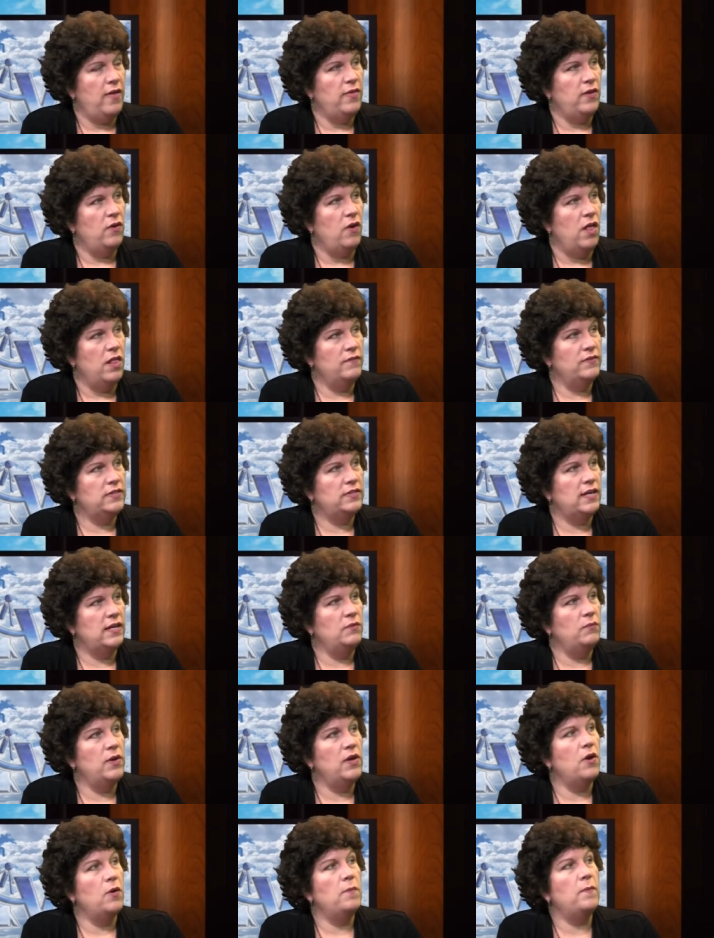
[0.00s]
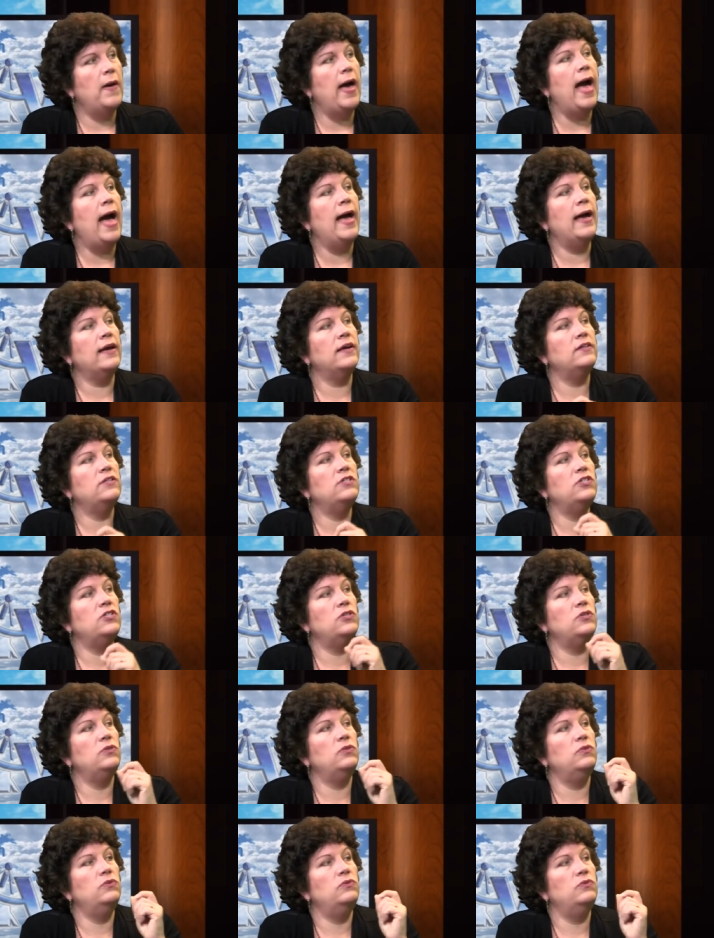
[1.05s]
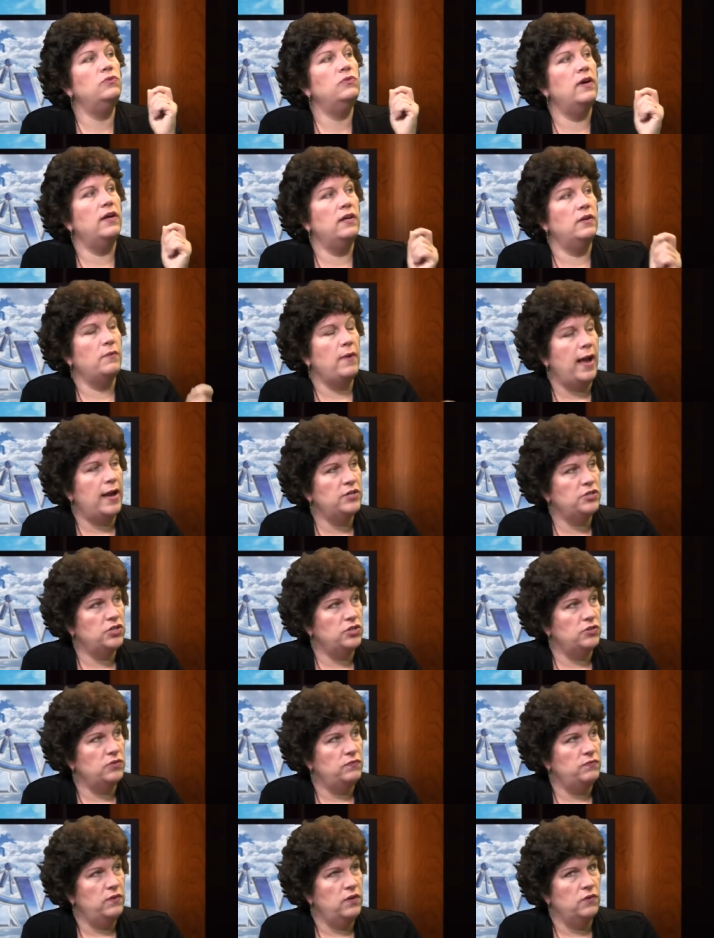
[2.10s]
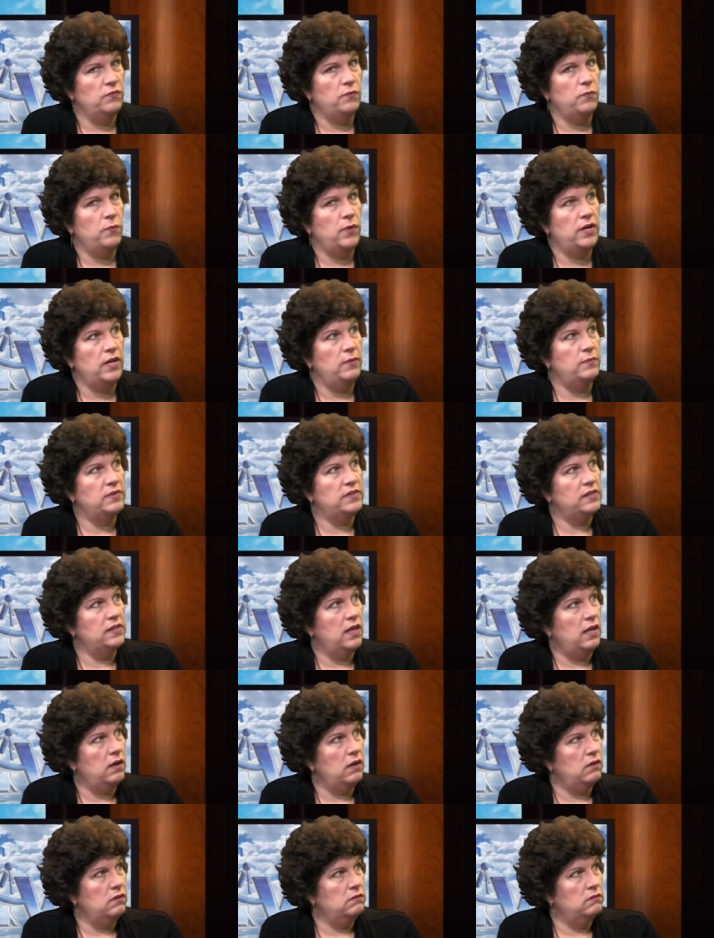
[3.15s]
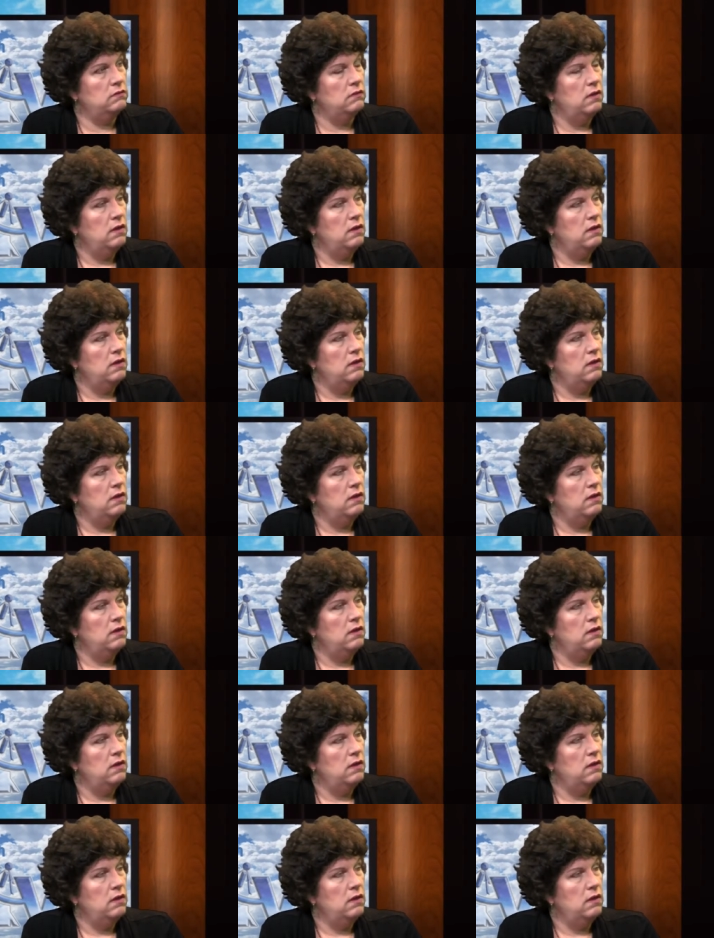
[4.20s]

And then all of a sudden we go back to an irrational fear from when he was little.